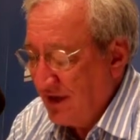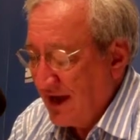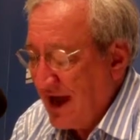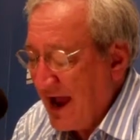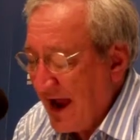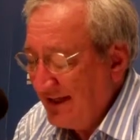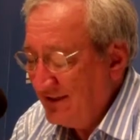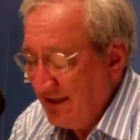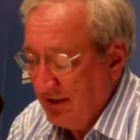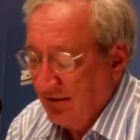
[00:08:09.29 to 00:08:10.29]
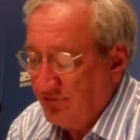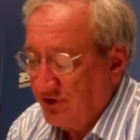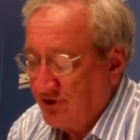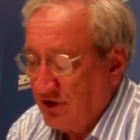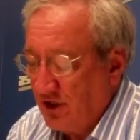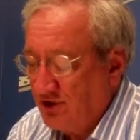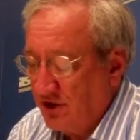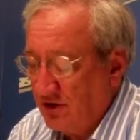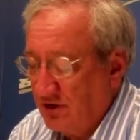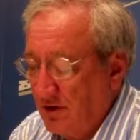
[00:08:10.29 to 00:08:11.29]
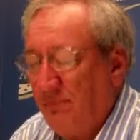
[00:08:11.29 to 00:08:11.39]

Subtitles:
heightening of discussion